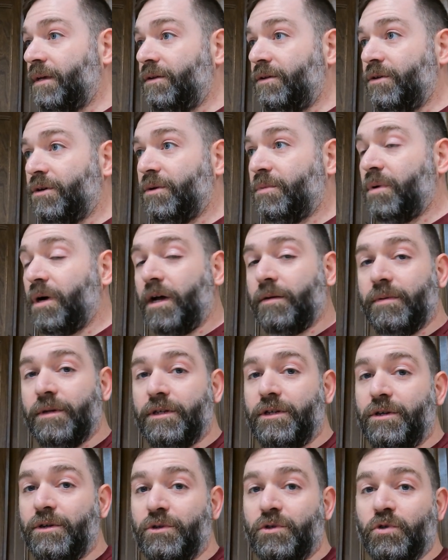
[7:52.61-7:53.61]
you could probably
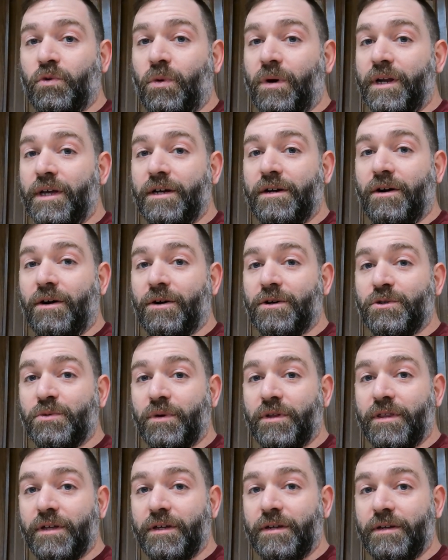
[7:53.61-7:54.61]
do 20 cars
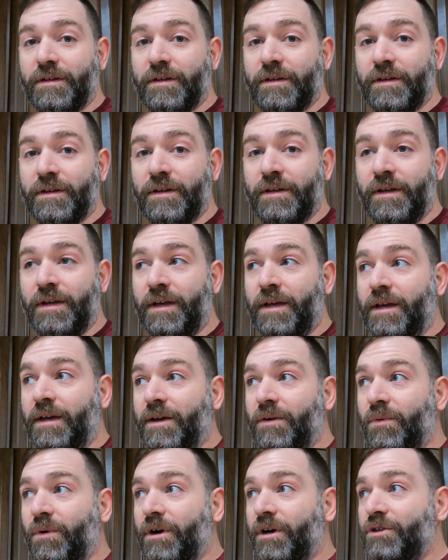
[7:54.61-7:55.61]
with it.
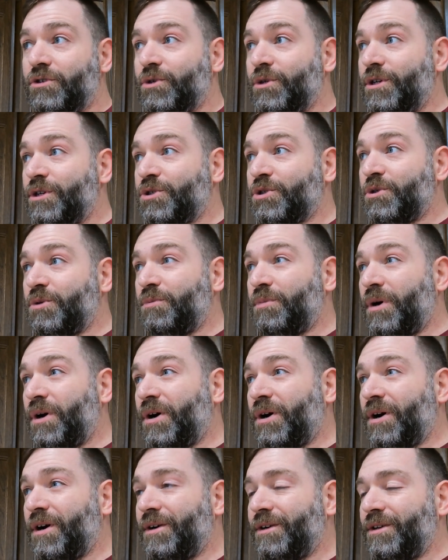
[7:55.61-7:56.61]
Where a traditional
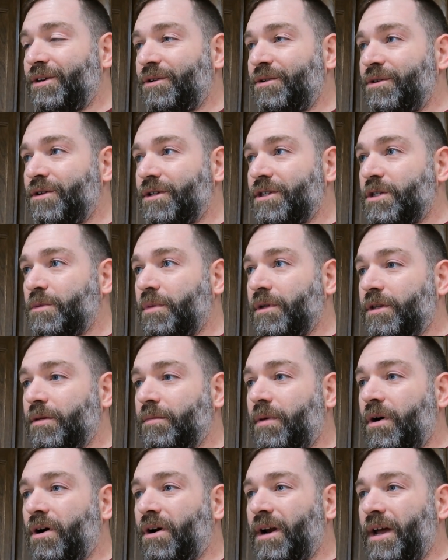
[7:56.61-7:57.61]
bar, you know, you can split the
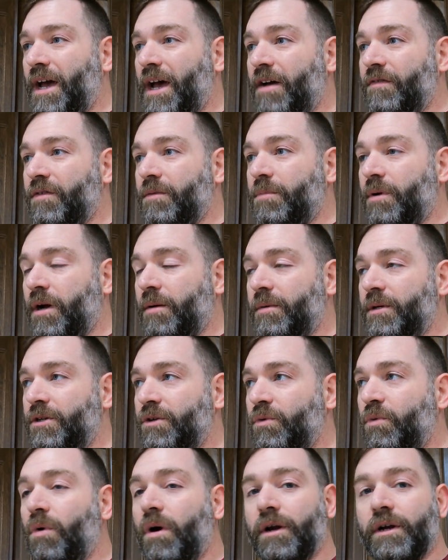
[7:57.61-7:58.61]
bar in half and probably
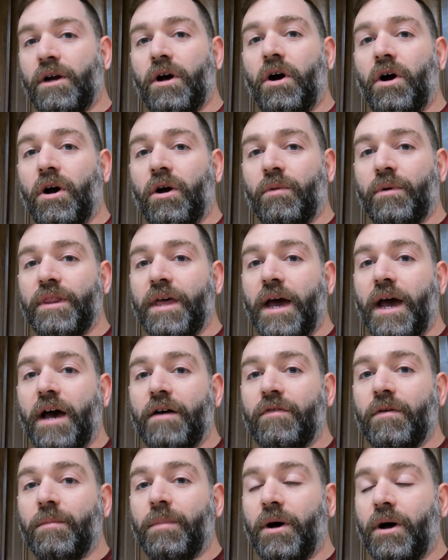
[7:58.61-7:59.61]
do one car with a
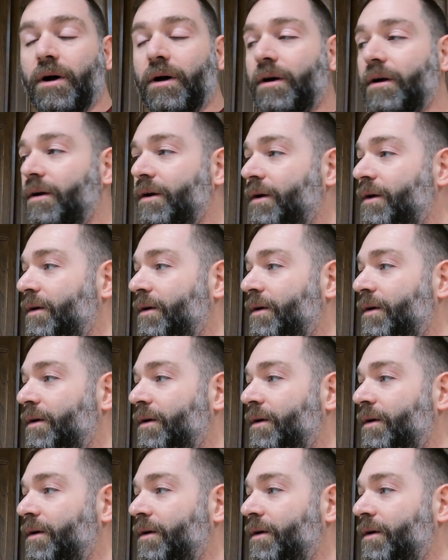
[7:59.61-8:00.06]
half a bar.